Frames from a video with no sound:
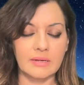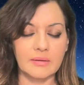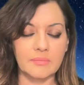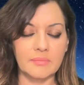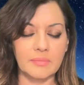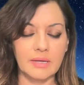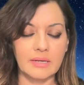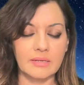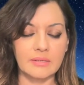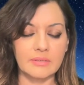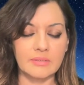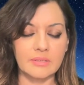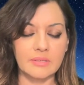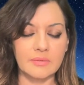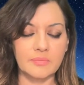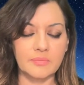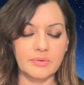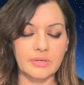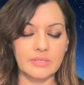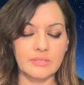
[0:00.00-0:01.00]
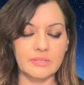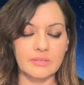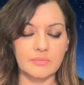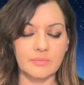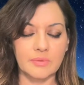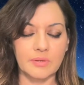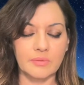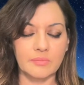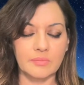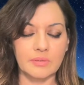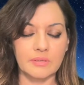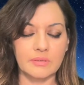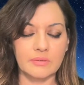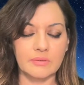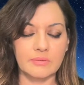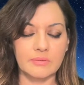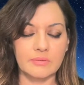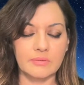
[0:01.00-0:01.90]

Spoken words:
come back to the present moment.